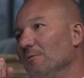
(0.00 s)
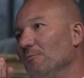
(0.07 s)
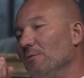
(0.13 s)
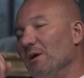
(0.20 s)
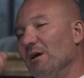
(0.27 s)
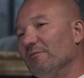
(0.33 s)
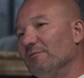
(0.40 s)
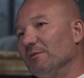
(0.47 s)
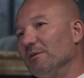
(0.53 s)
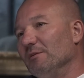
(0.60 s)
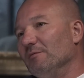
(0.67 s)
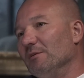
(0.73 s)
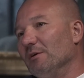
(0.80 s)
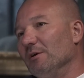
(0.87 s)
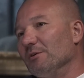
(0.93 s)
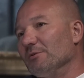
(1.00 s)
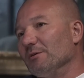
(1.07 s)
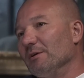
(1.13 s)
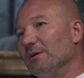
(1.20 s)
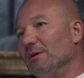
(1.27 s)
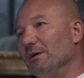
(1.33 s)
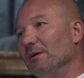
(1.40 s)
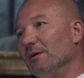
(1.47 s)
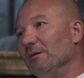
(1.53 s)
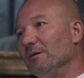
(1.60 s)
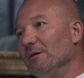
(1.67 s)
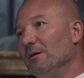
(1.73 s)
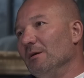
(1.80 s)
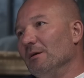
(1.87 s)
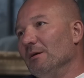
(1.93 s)
we have to leave the country to get it.
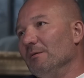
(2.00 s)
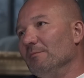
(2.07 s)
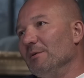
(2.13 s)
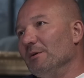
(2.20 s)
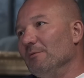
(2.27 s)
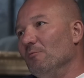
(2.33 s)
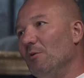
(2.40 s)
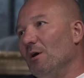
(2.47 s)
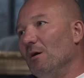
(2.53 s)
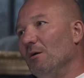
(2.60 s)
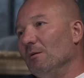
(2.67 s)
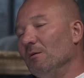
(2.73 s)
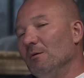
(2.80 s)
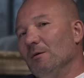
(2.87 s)
And meanwhile,